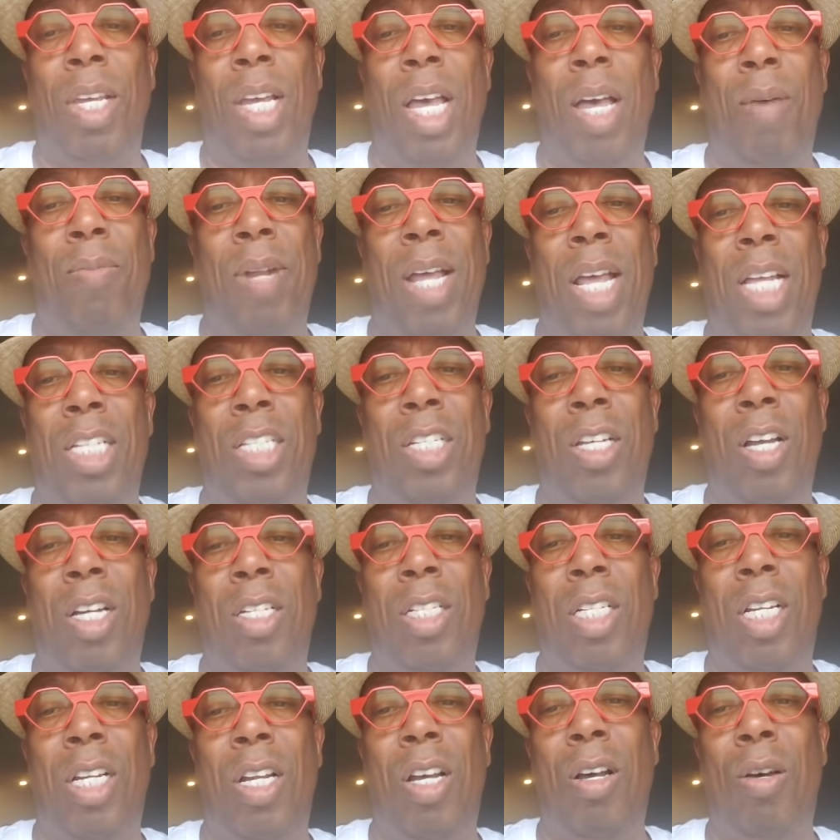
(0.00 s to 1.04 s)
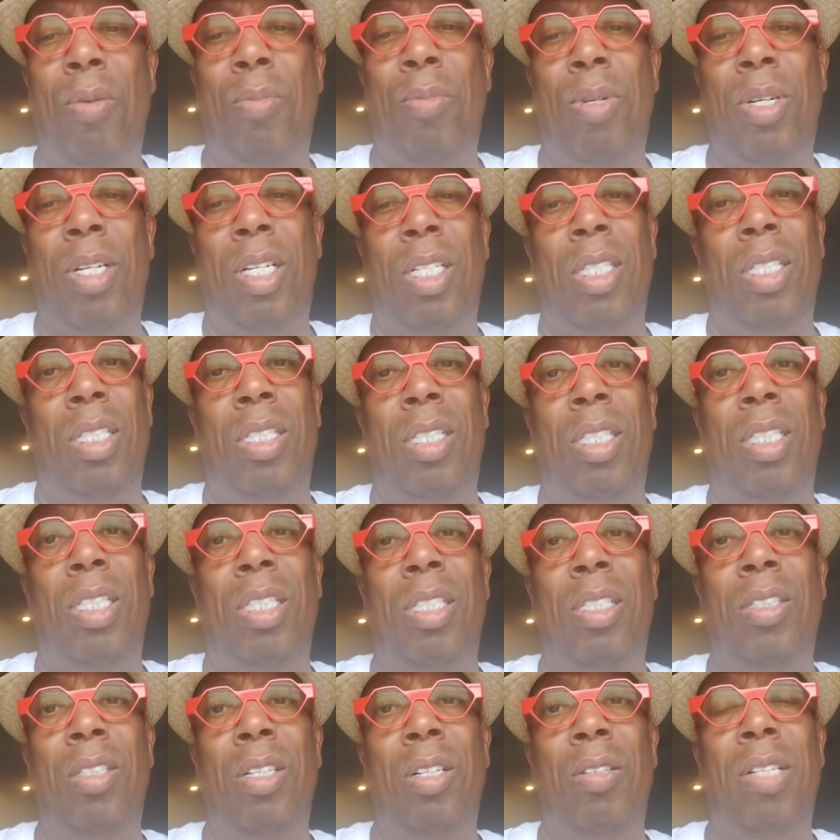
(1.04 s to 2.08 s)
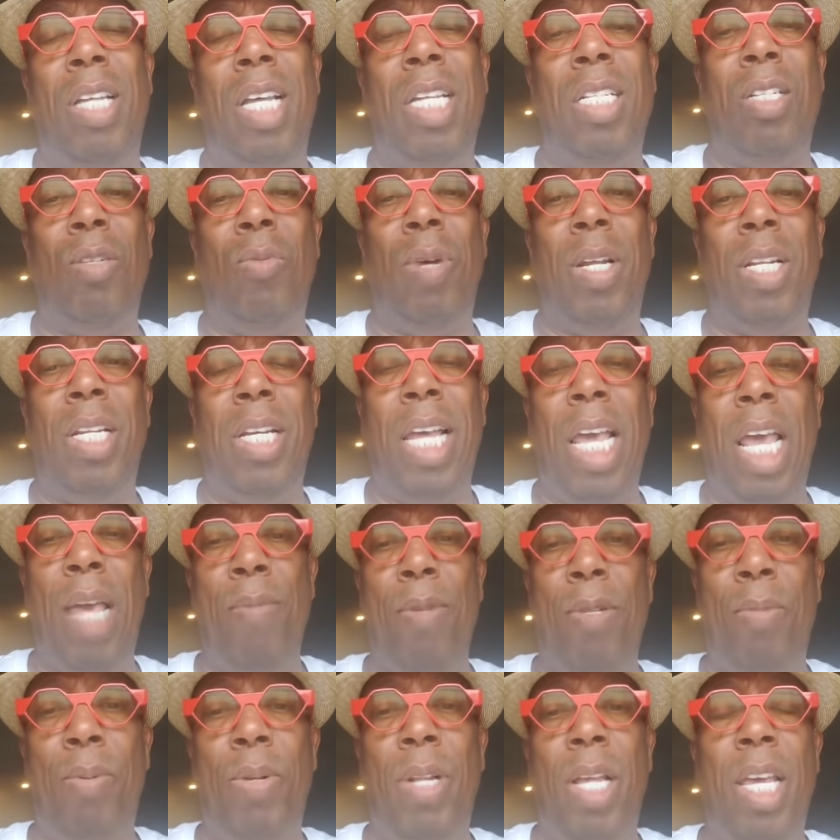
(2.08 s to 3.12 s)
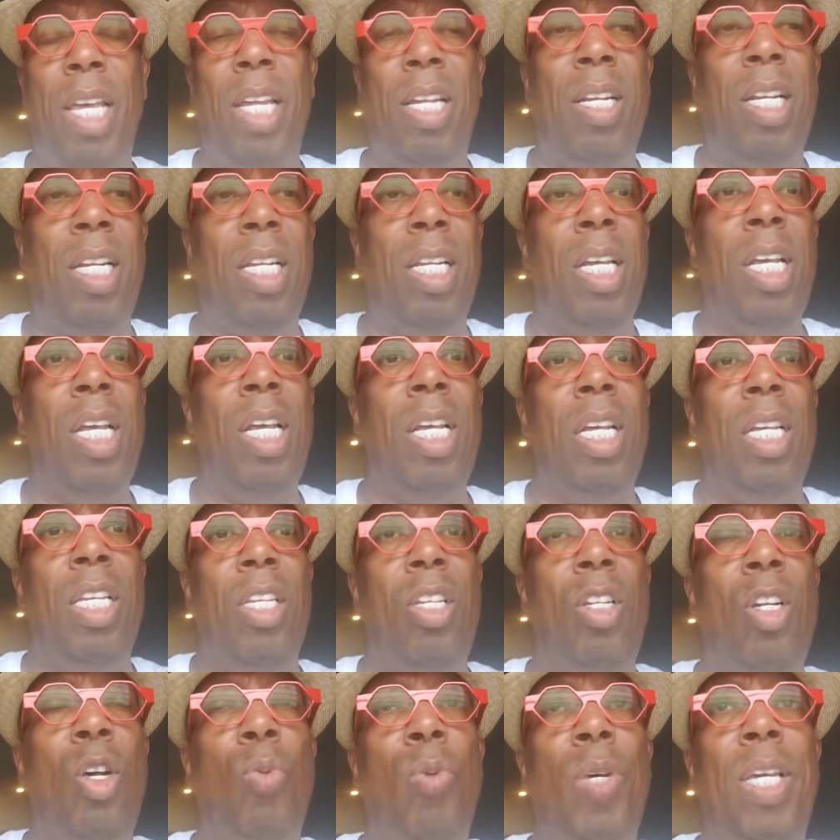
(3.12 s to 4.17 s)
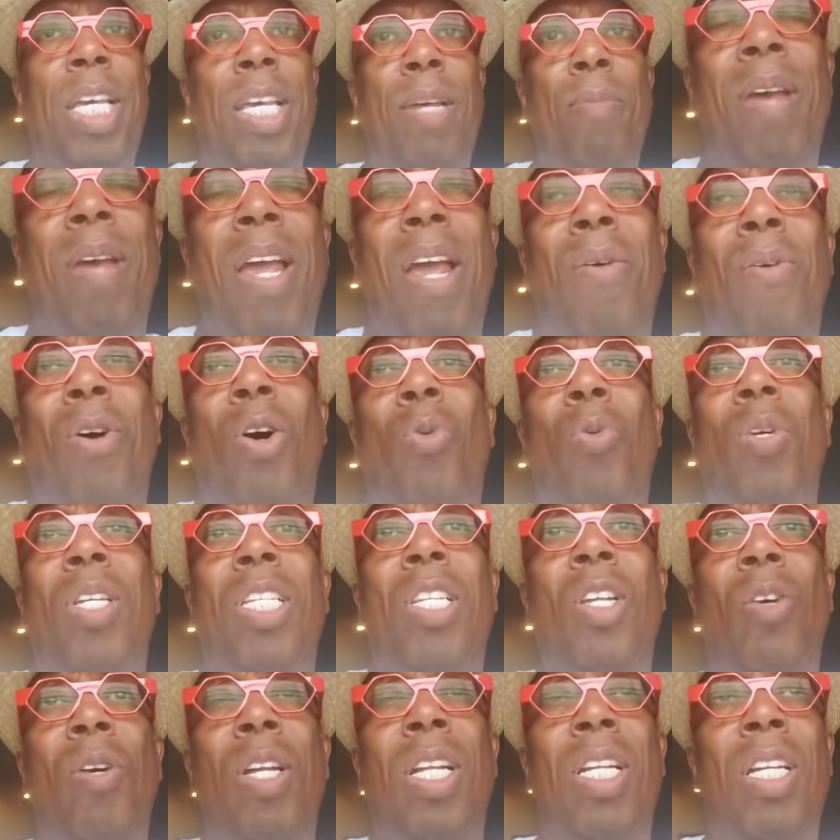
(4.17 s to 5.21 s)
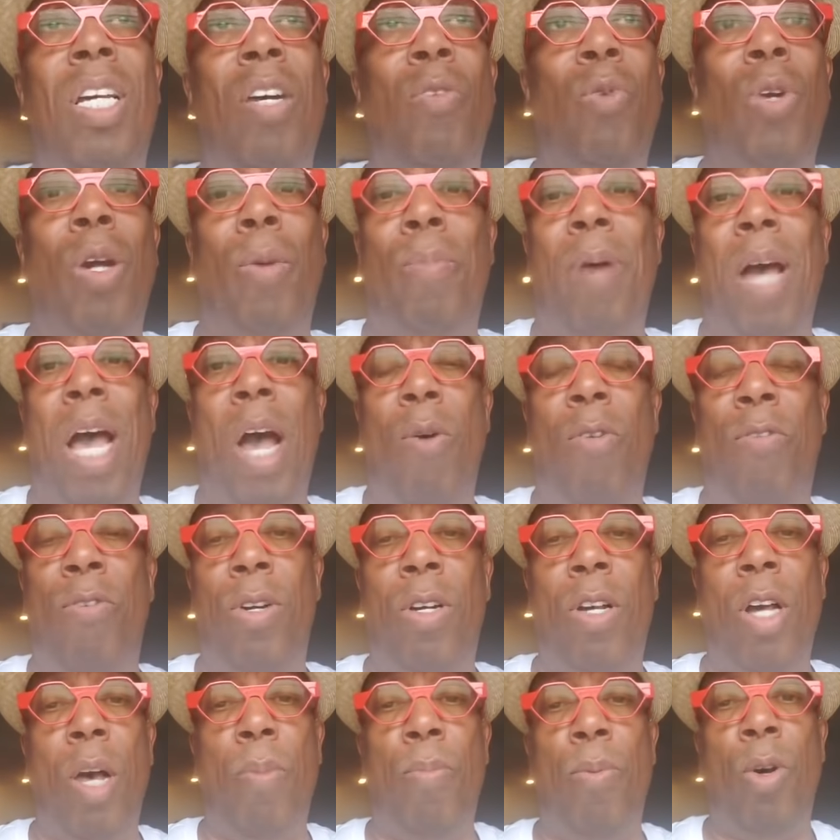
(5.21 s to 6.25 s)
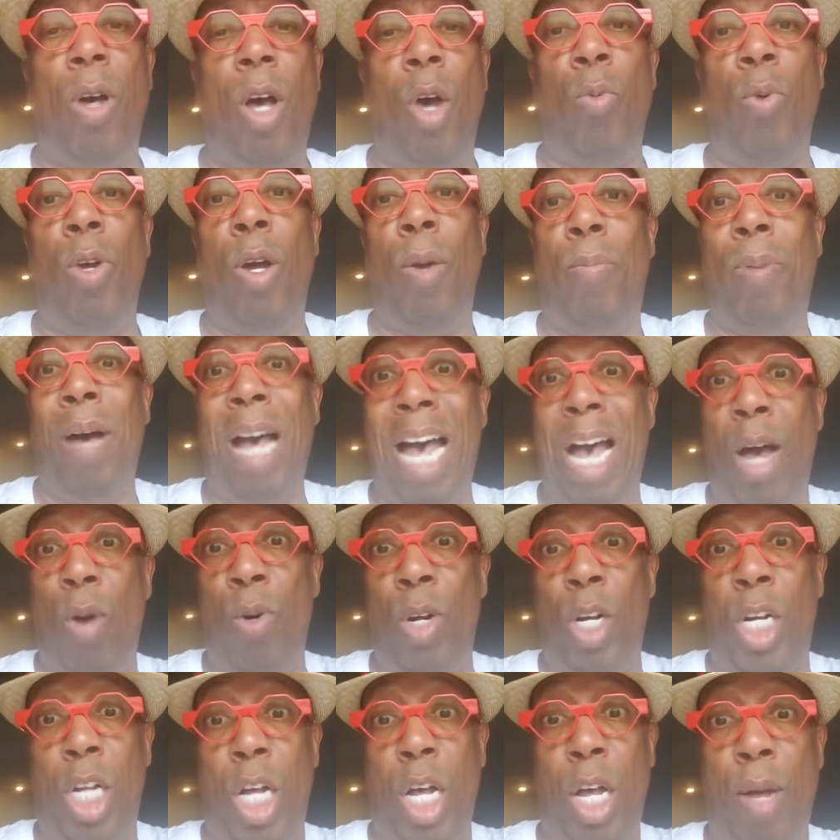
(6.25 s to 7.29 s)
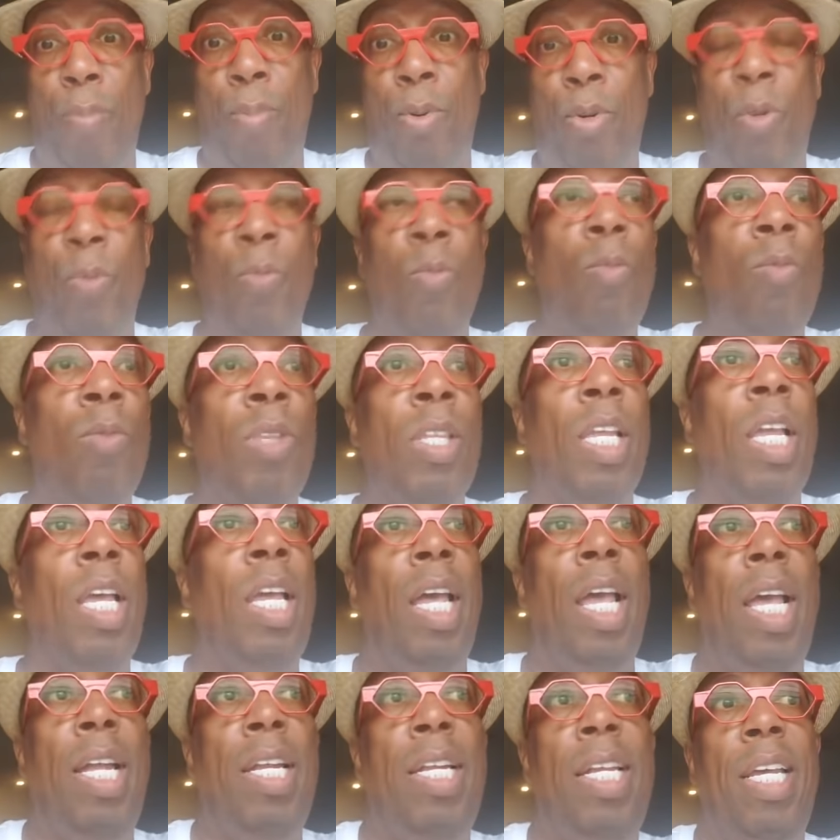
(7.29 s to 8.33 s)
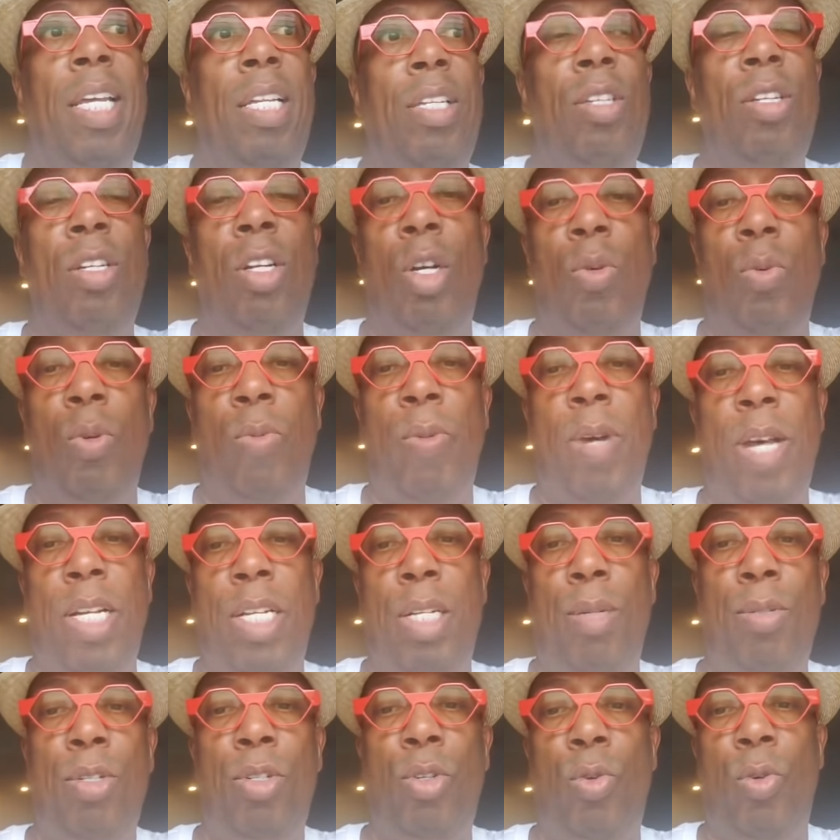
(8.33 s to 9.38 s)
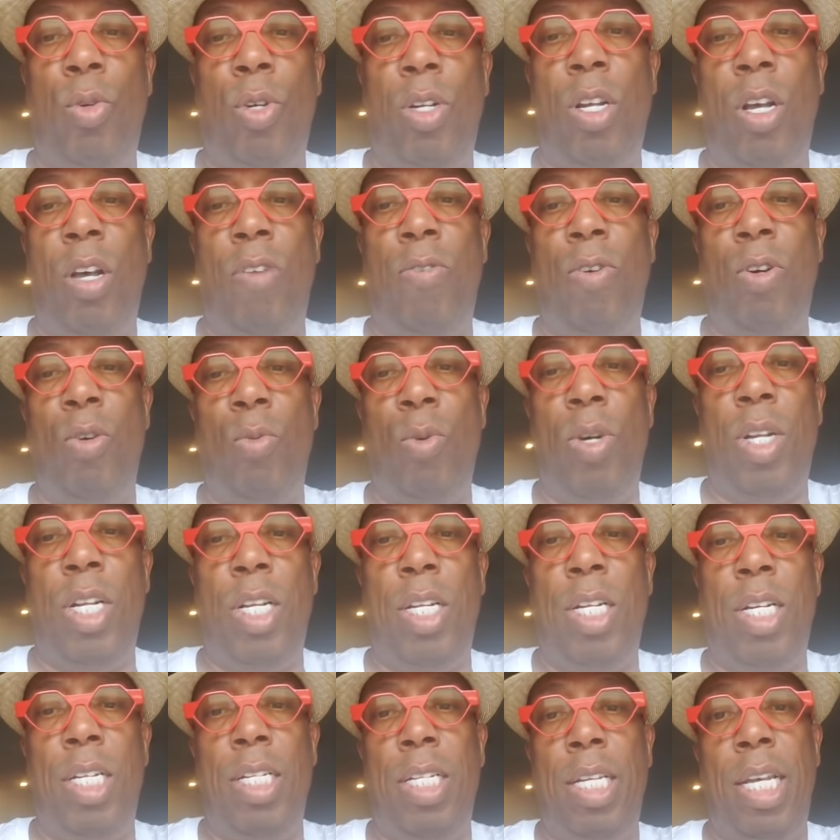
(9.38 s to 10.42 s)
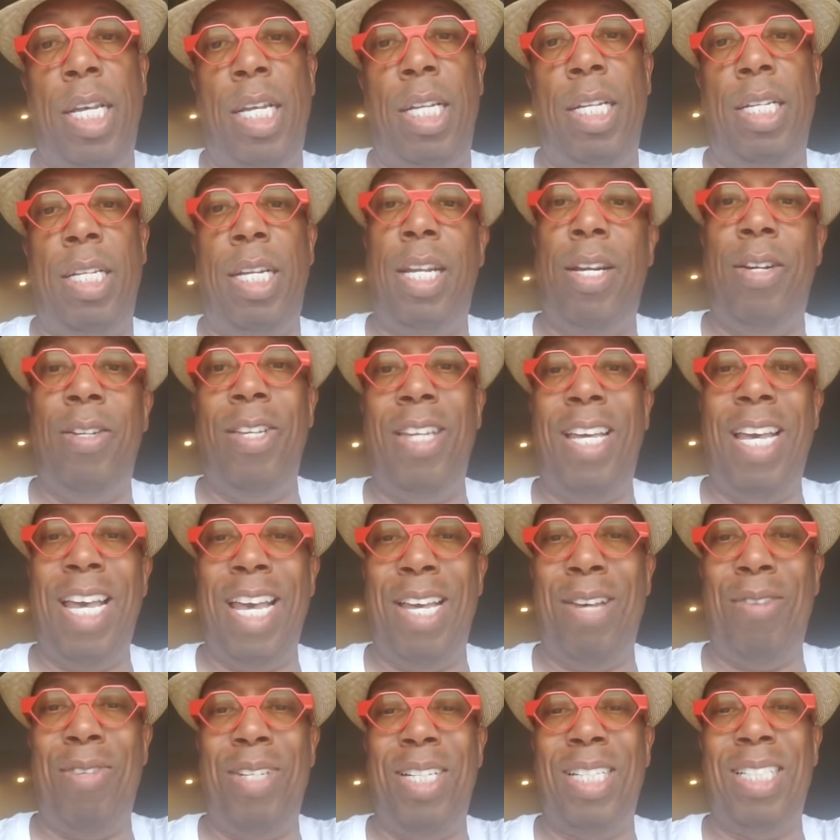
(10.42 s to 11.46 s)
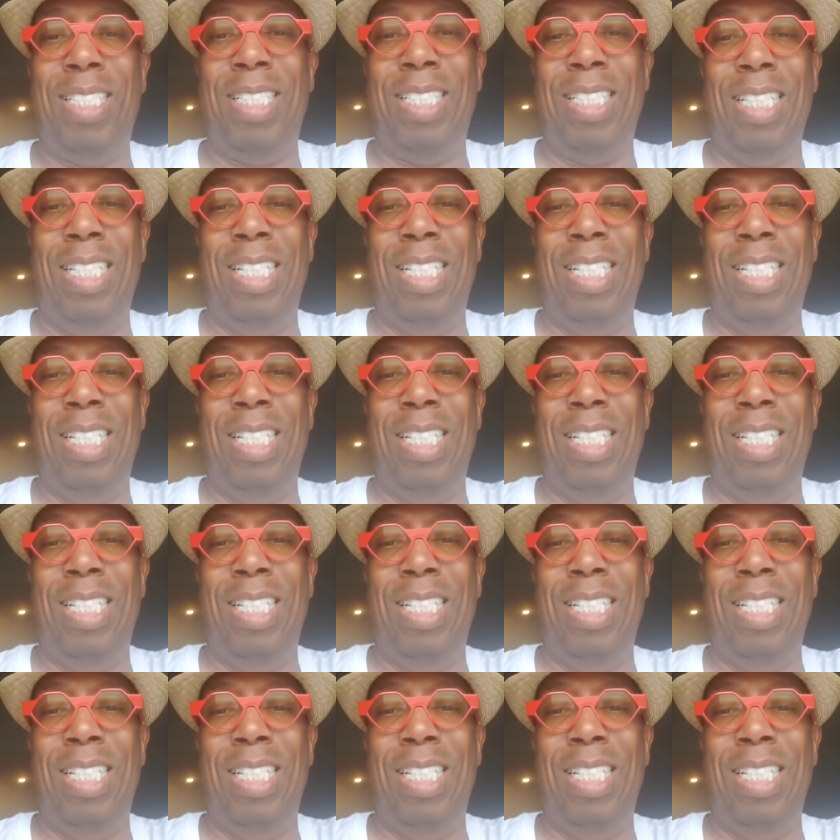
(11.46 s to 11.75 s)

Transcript: I'm not shocked at all, but you know, that's the way the game is played, honey. You know, we married, oh, we're so in love, we're a powerful couple, or we're a power couple. And then, you know, we wind up screwing off on one another, and there you have it.